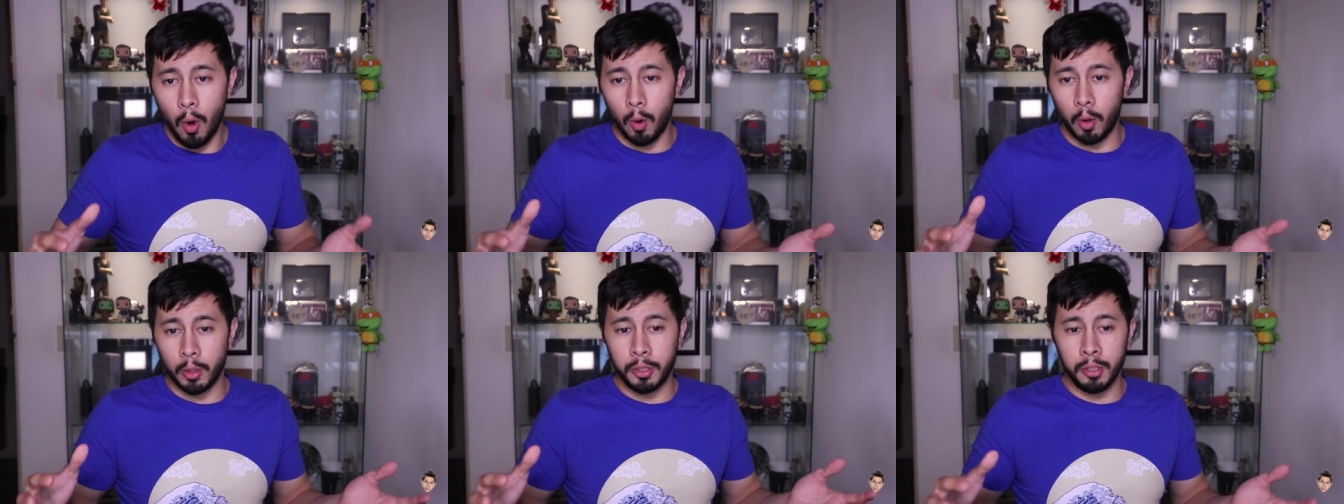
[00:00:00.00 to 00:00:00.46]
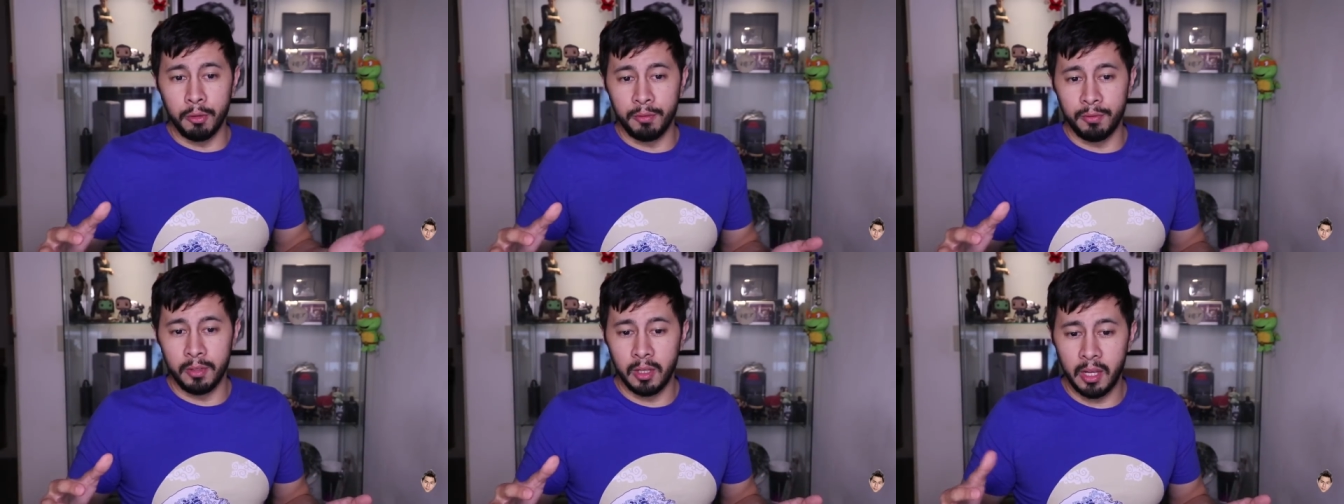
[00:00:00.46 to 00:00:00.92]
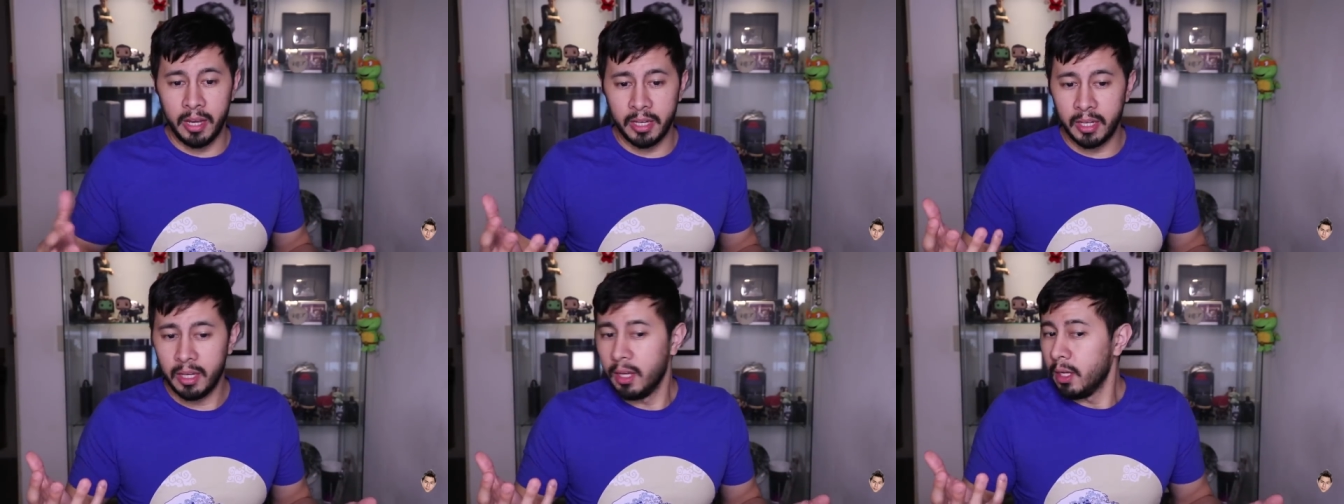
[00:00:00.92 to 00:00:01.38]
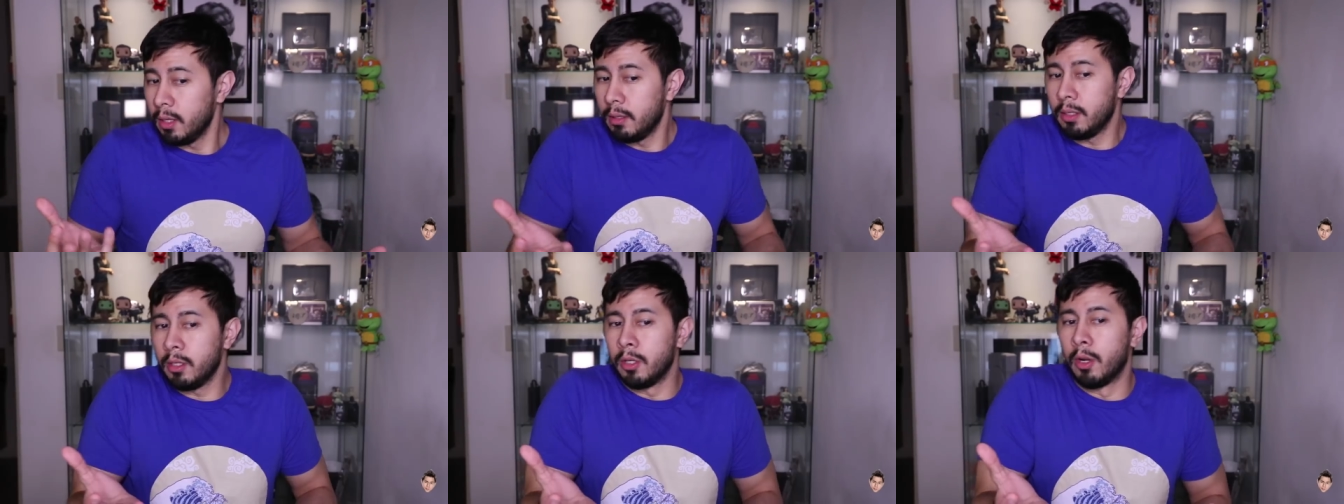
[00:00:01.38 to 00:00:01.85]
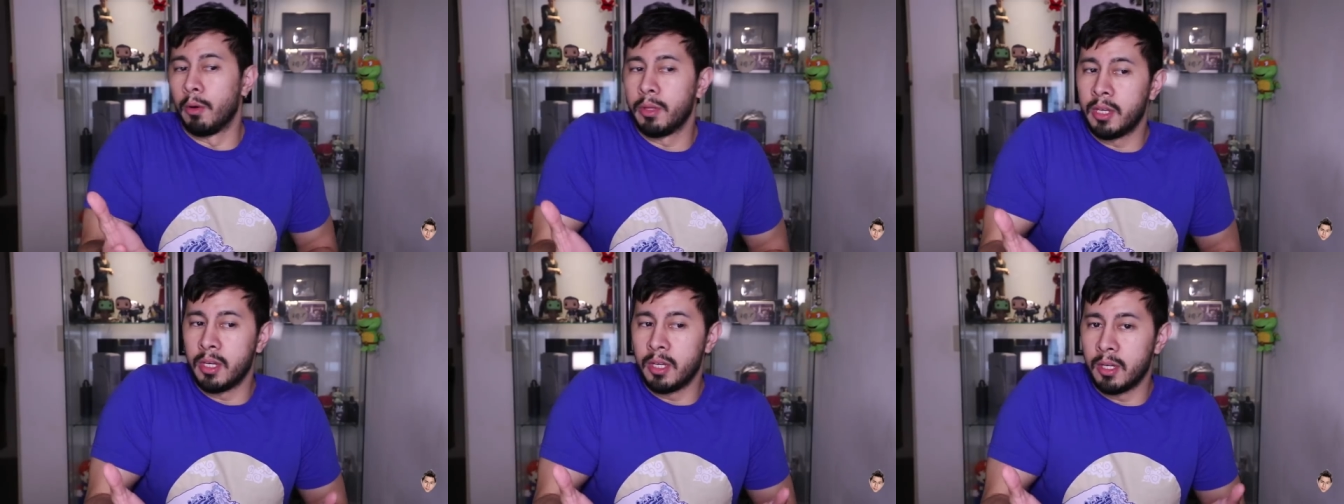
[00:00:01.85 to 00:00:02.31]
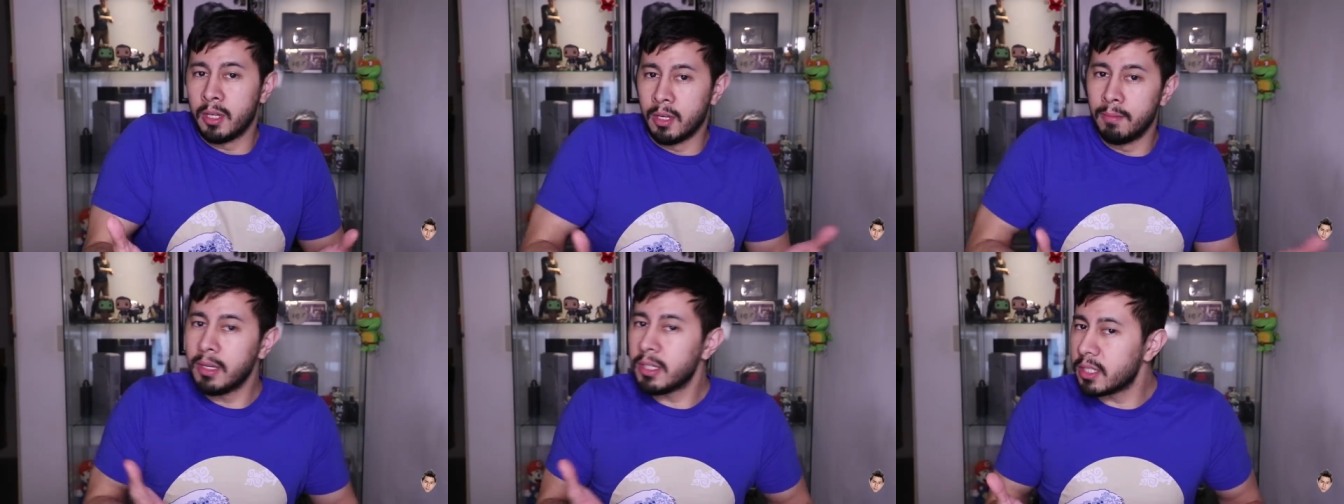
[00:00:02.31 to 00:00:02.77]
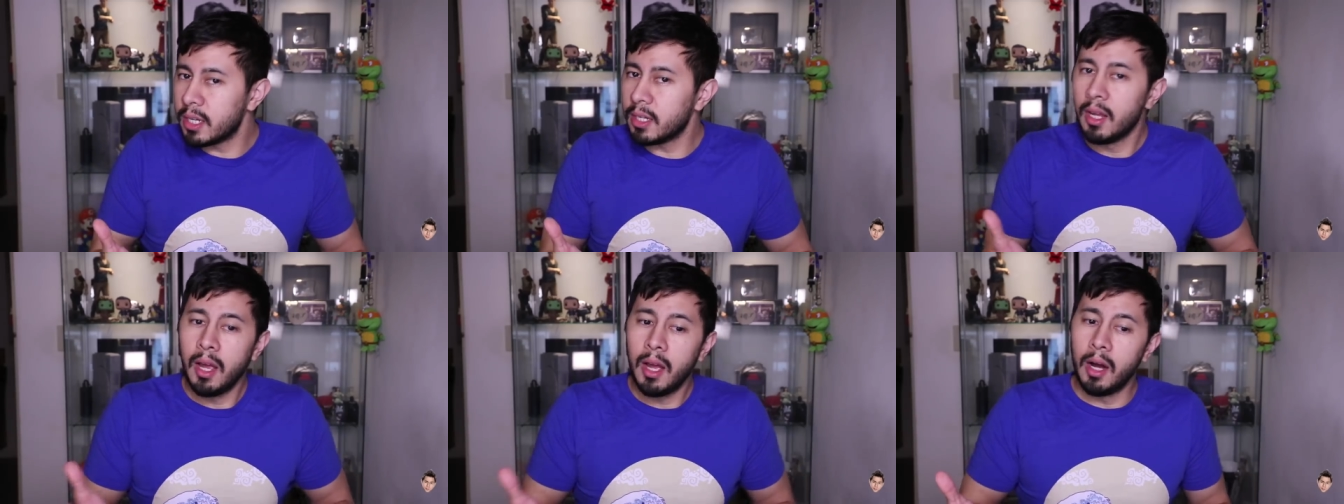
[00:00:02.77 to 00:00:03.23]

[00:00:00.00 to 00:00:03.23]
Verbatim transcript: Or do you feel like you know, he, he missed it.